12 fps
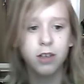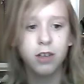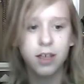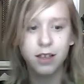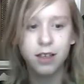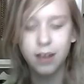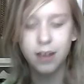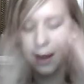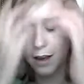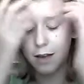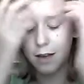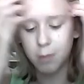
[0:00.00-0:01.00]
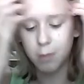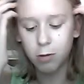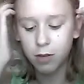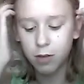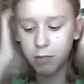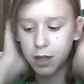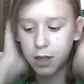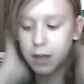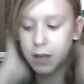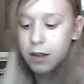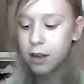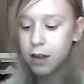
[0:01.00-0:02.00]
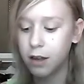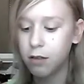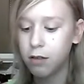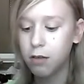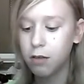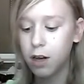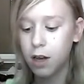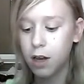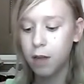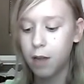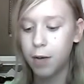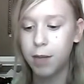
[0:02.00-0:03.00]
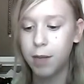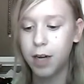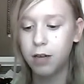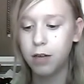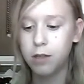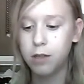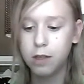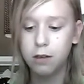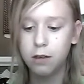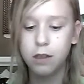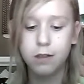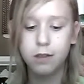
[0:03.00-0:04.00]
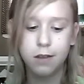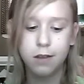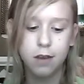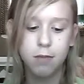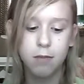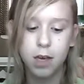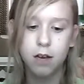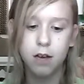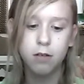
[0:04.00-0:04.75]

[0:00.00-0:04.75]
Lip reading: and today I'm going to be telling you about my new series that's coming out.